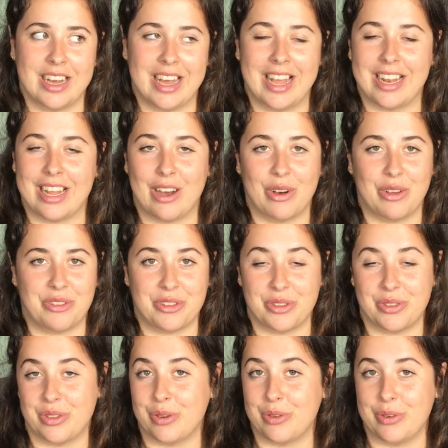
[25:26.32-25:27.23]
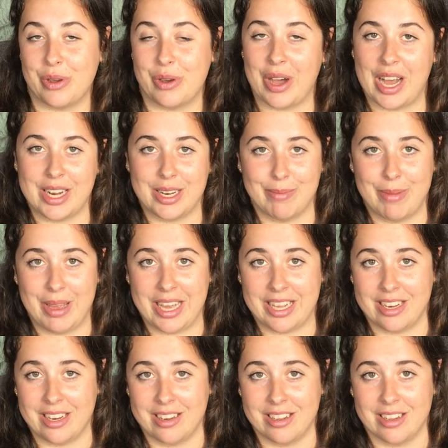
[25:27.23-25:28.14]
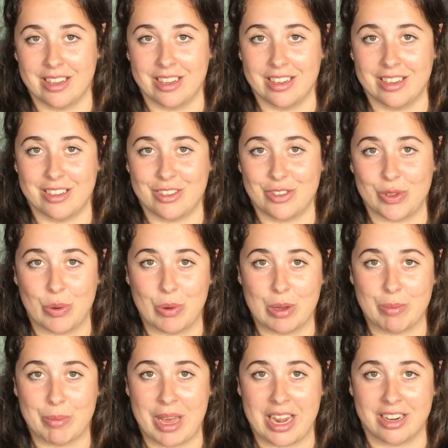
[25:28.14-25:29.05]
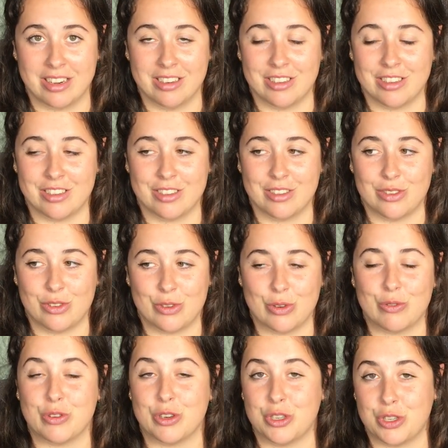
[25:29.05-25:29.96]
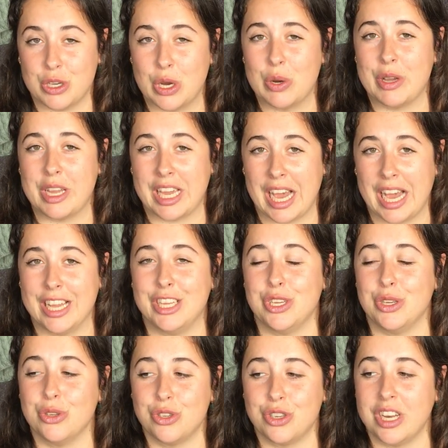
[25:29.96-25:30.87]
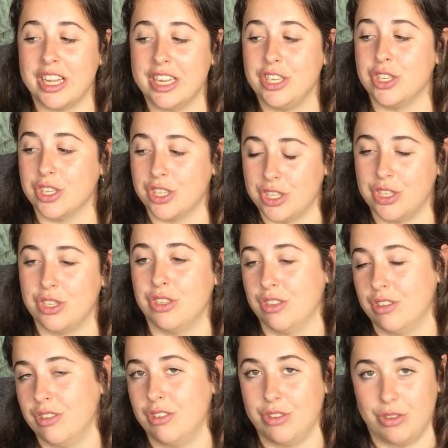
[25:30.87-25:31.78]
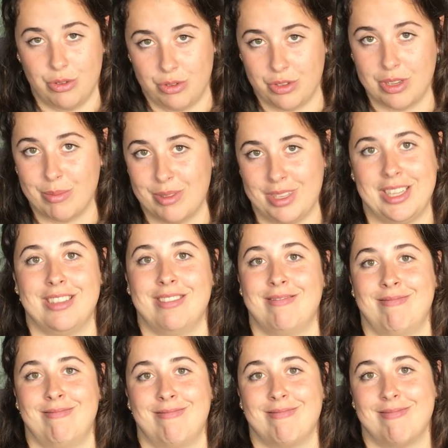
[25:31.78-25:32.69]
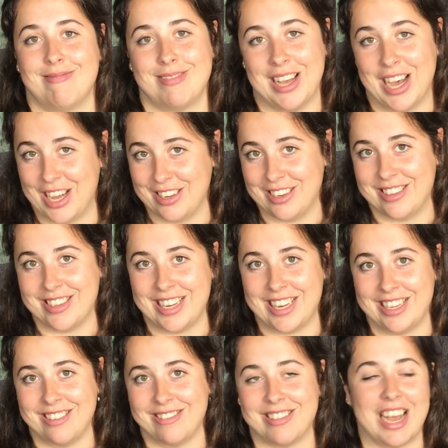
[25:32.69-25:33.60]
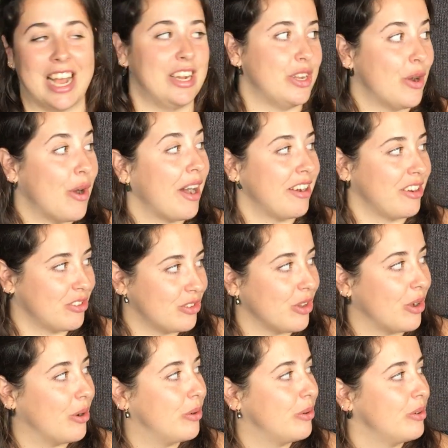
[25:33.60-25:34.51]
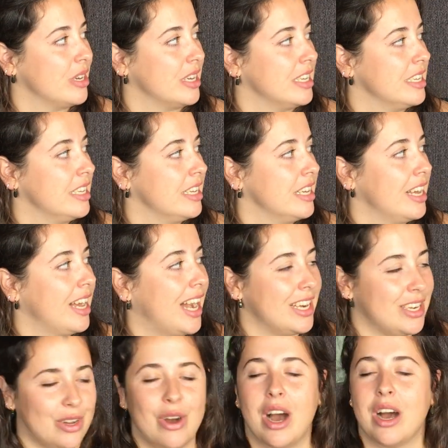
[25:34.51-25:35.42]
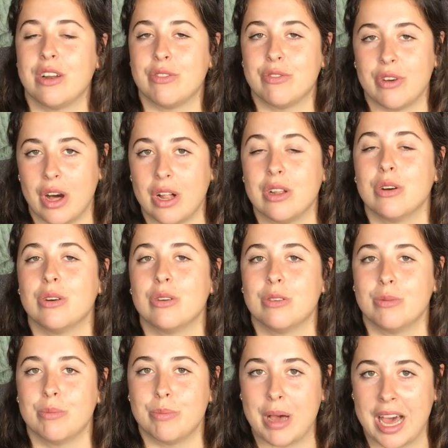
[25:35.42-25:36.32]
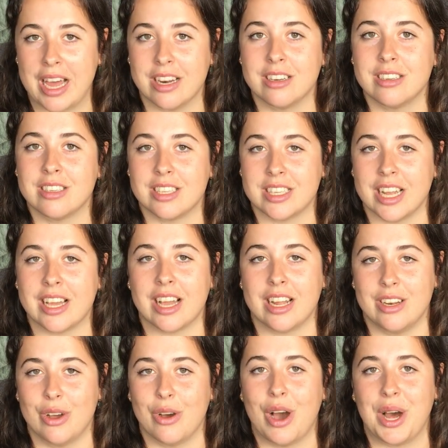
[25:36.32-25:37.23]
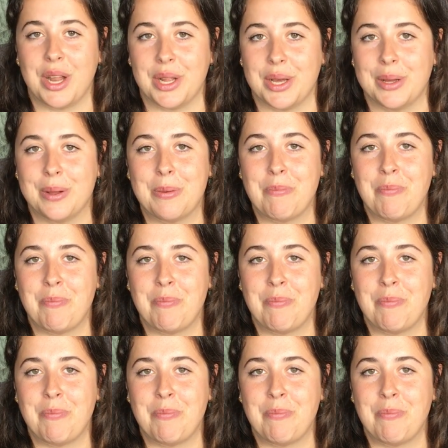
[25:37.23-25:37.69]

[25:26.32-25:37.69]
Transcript: and I also don't know how to make sewing patterns. So for sewing, I usually just do something, honestly. I know how to sew, I know how to follow patterns, like I know how to